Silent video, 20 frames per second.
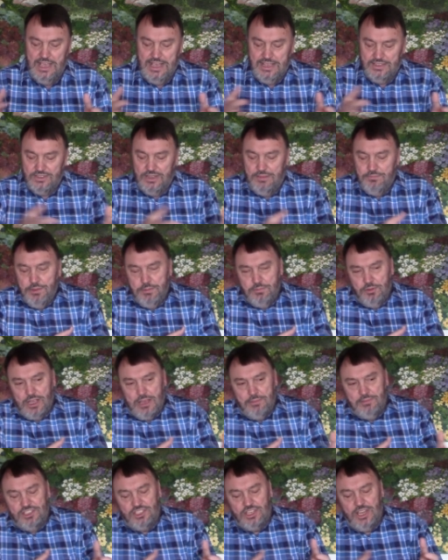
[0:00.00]
Some people
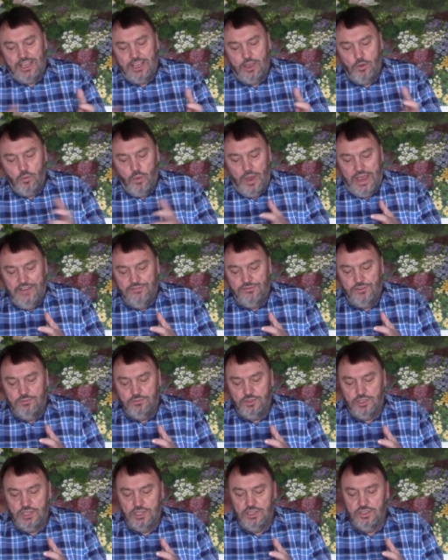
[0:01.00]
come and take away from
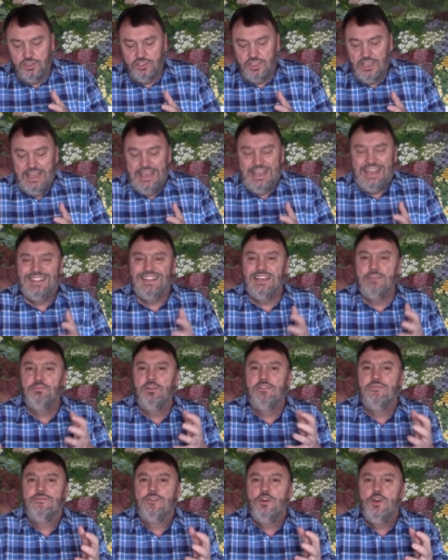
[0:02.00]
Jesus and they
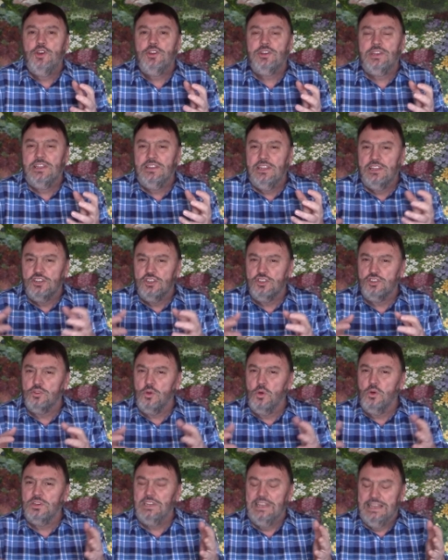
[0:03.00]
pervert and they
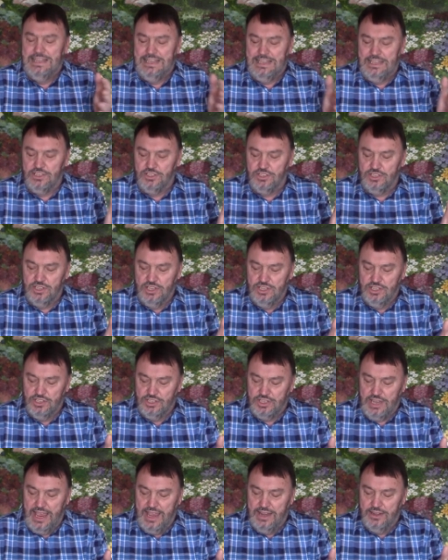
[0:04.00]
distort his
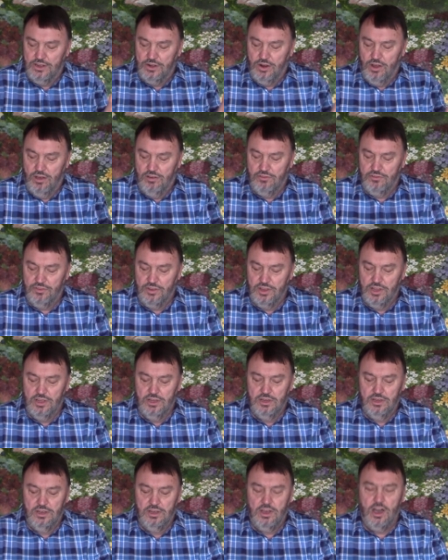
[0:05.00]
standard of
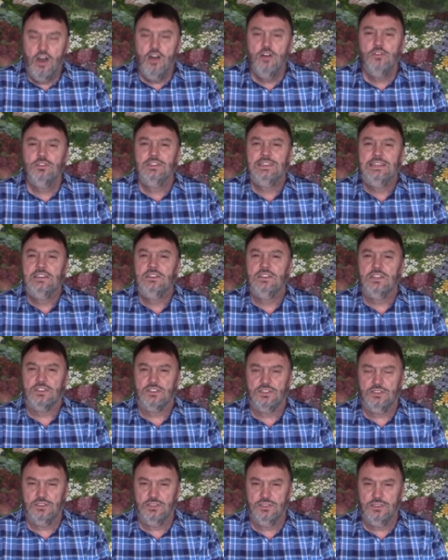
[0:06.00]

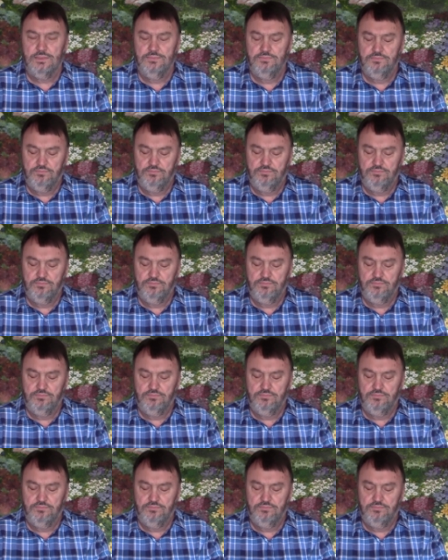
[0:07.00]
holiness.